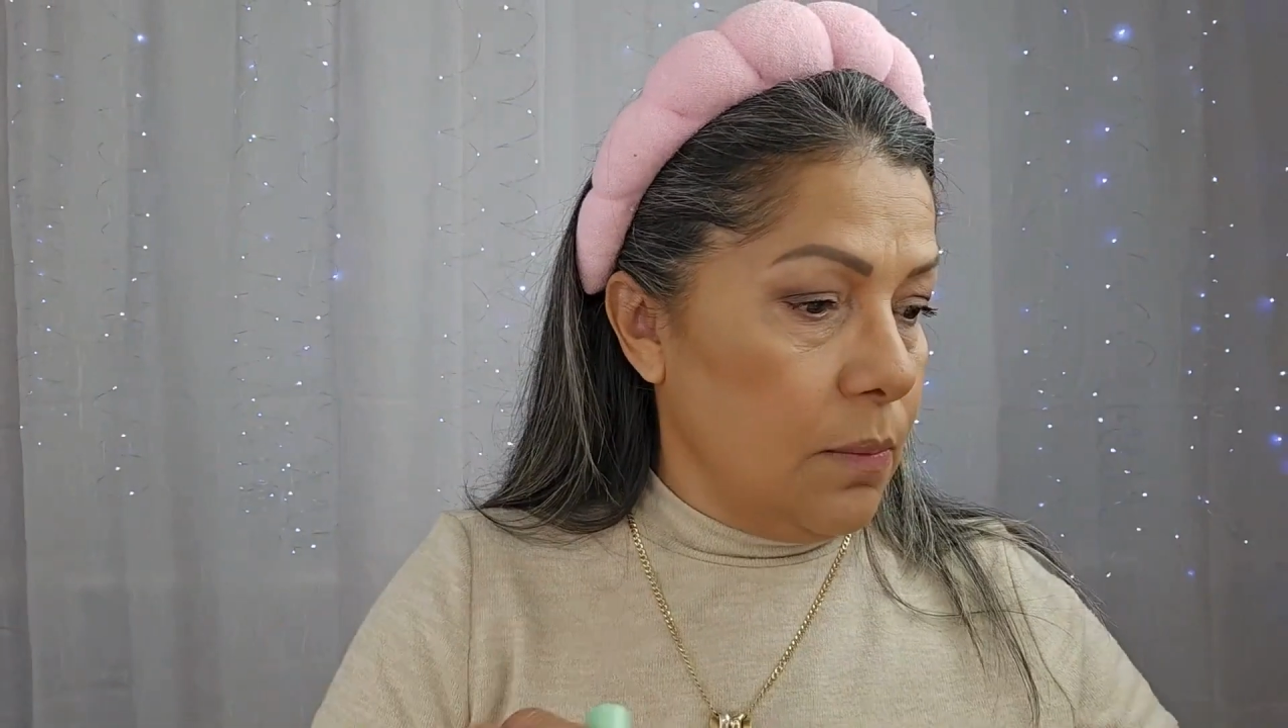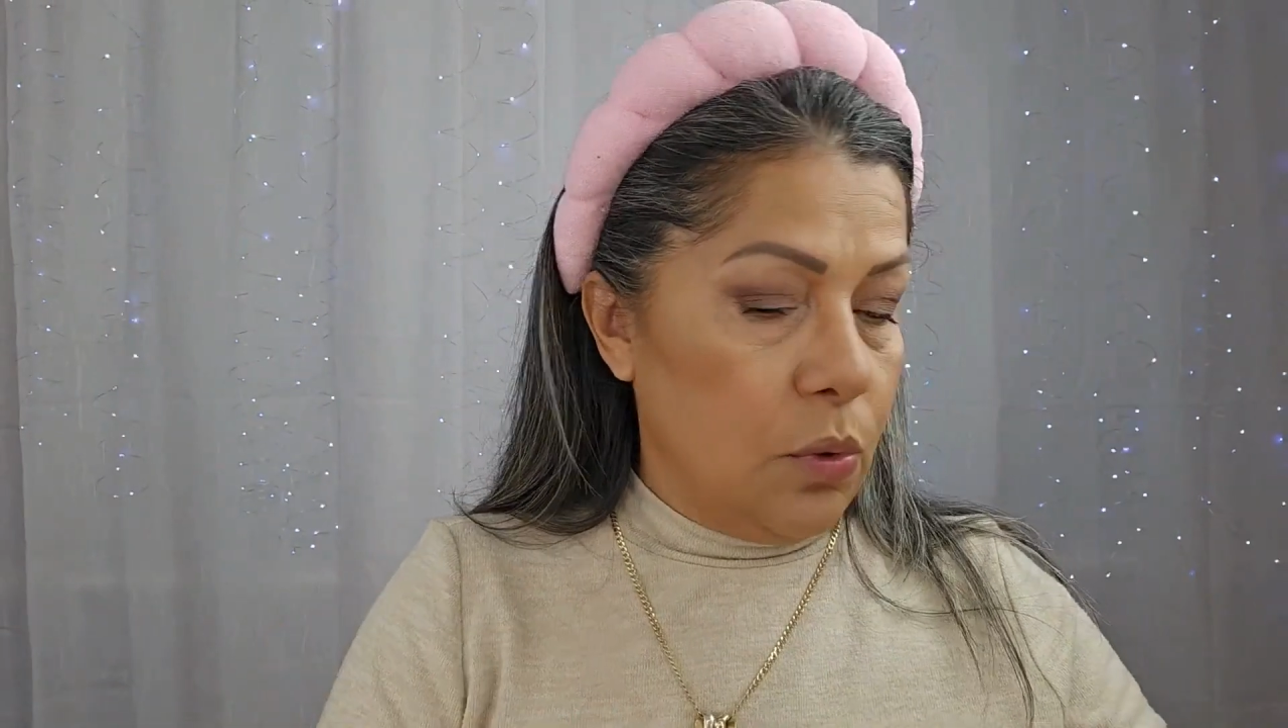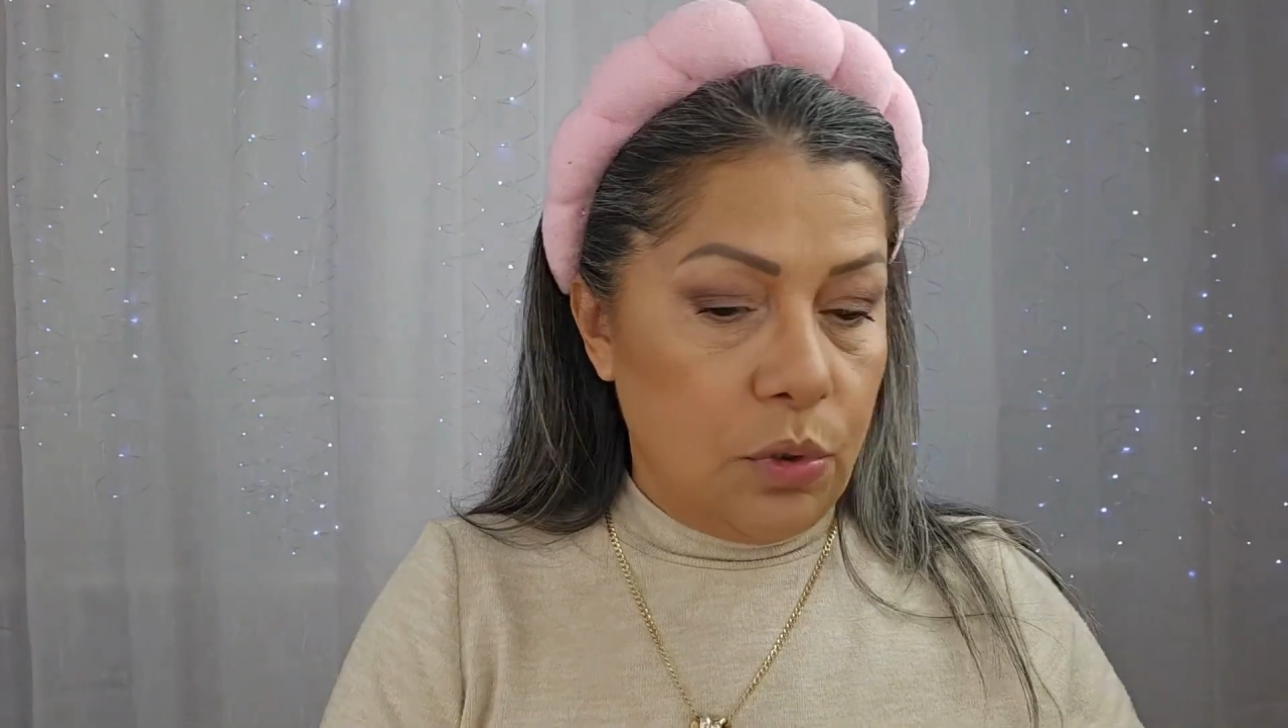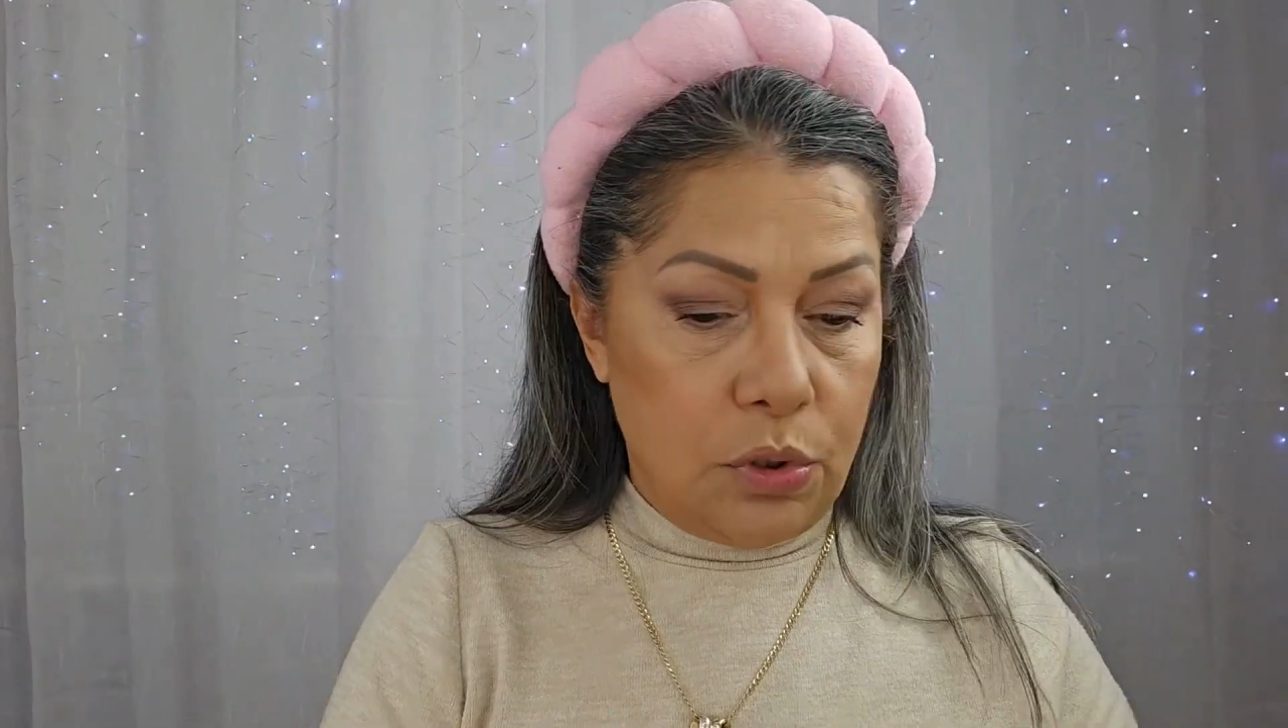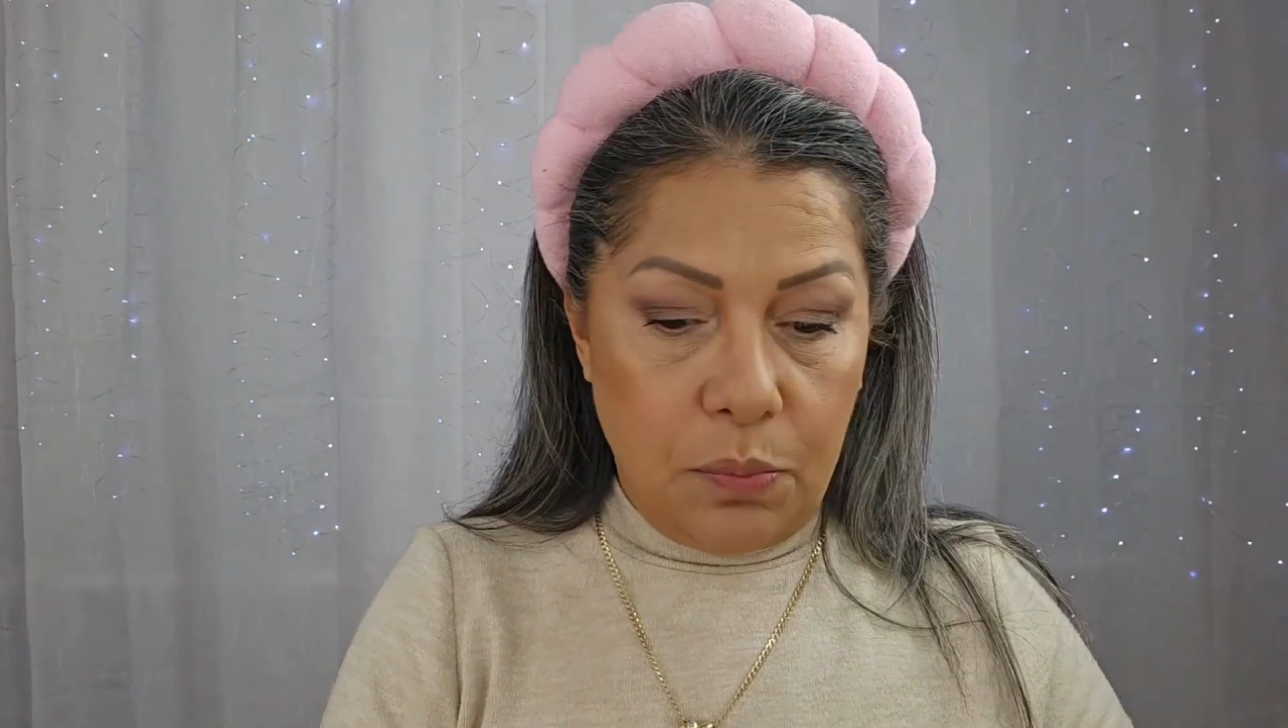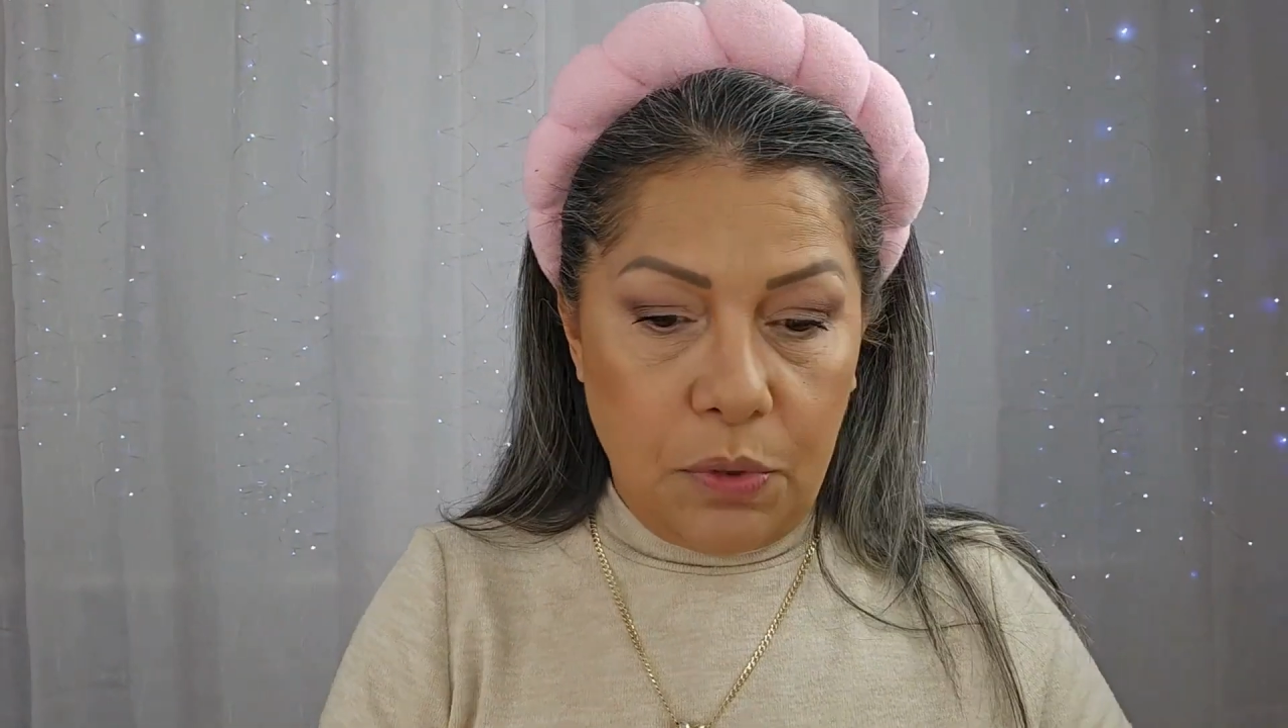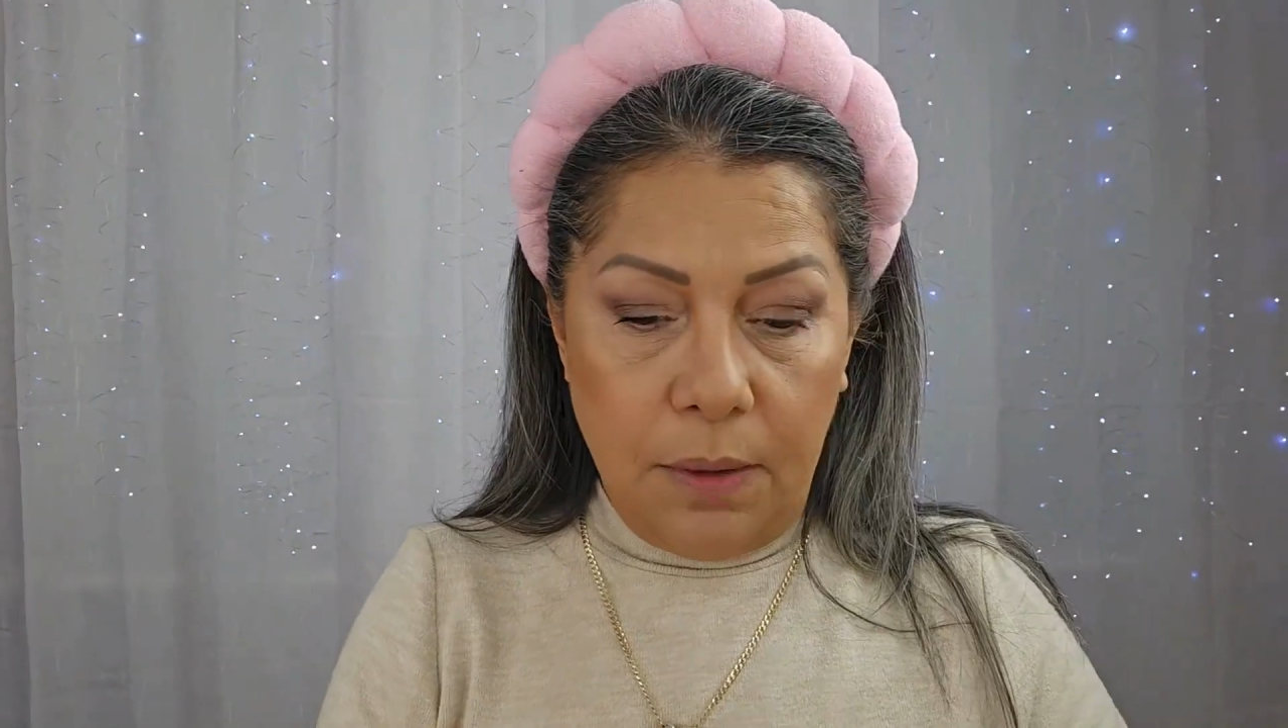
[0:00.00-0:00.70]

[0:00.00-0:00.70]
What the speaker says: going to put.